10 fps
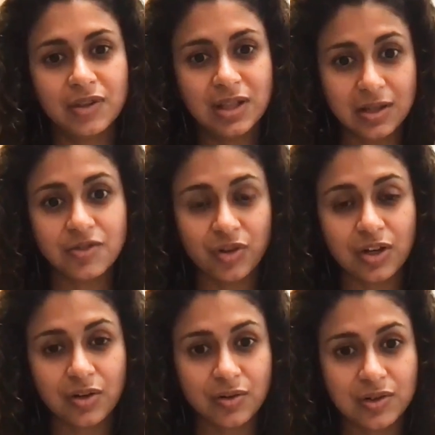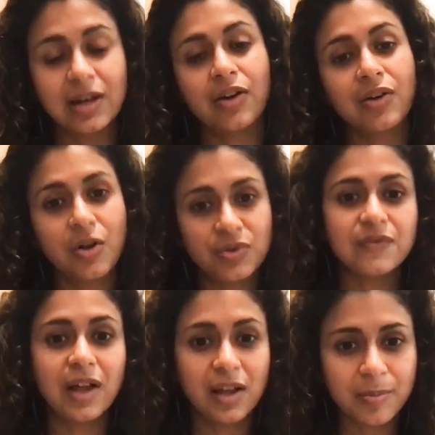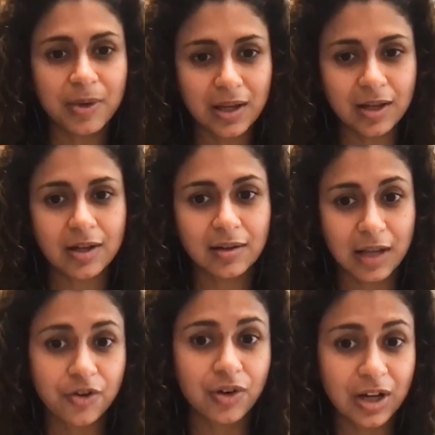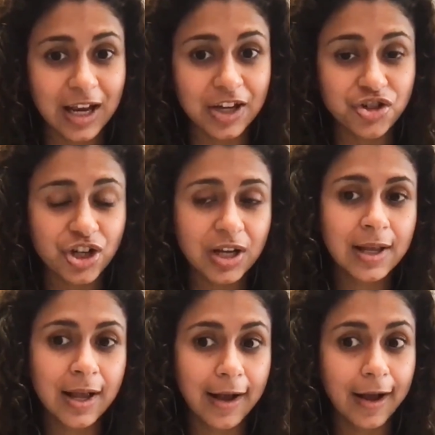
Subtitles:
of the triggers and are now developing it later in age.